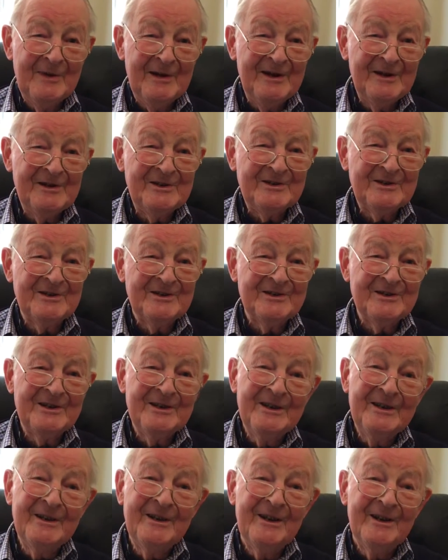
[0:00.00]
patients
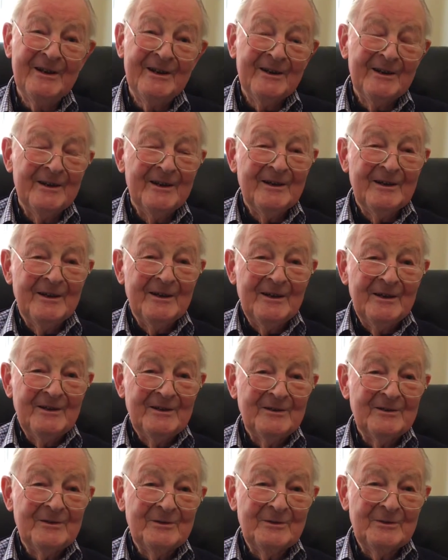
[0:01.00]
in
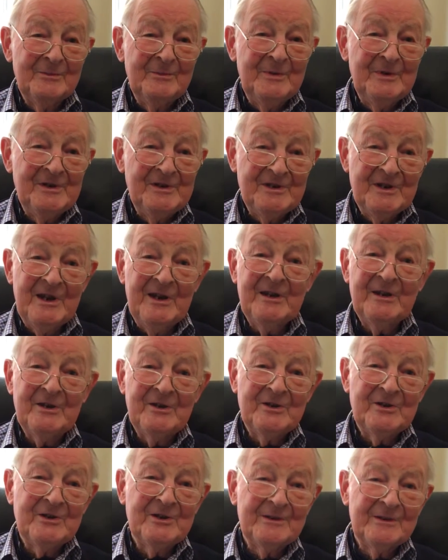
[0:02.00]
to
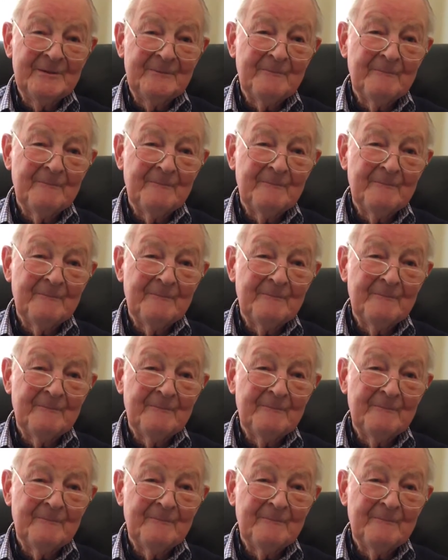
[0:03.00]
BCH.